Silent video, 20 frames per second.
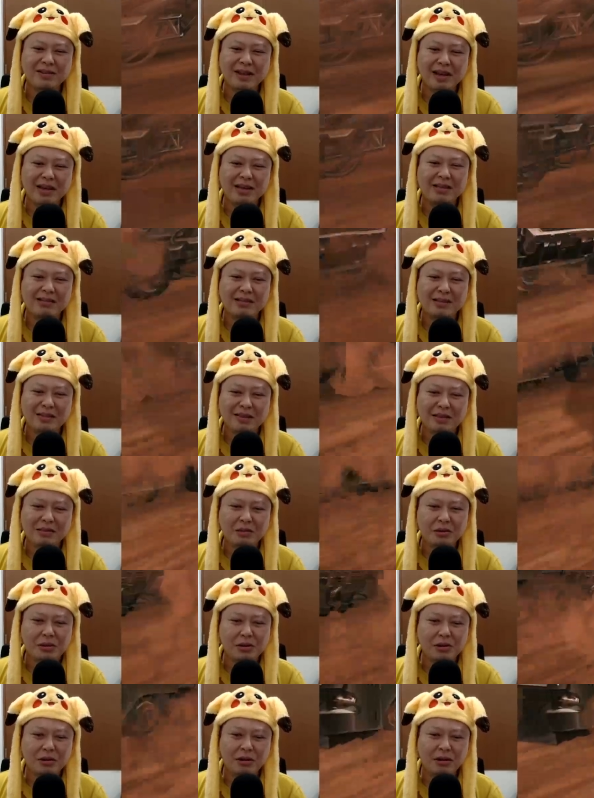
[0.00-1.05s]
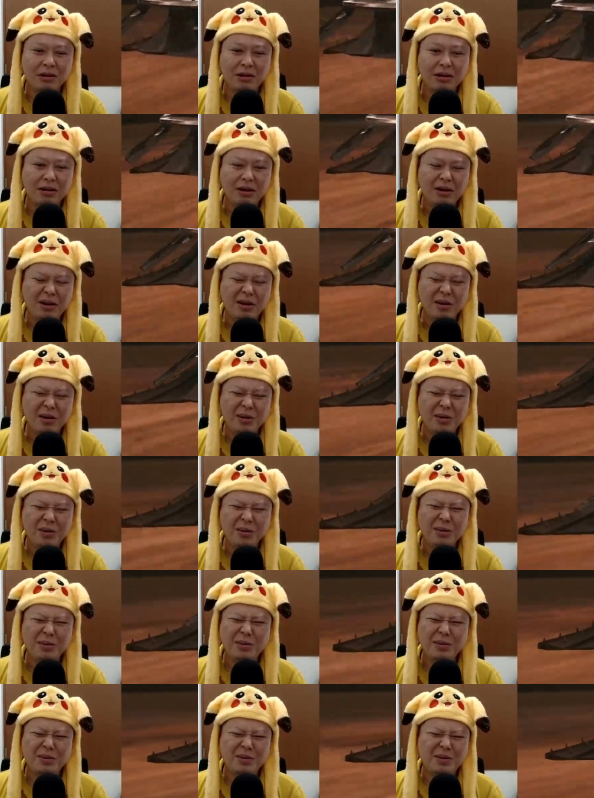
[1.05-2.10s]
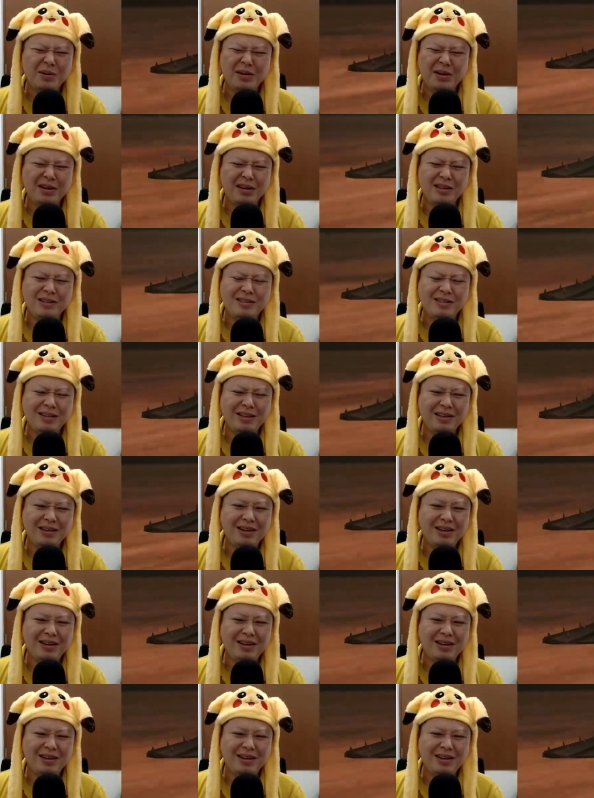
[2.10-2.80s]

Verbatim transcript: as a troll. Is that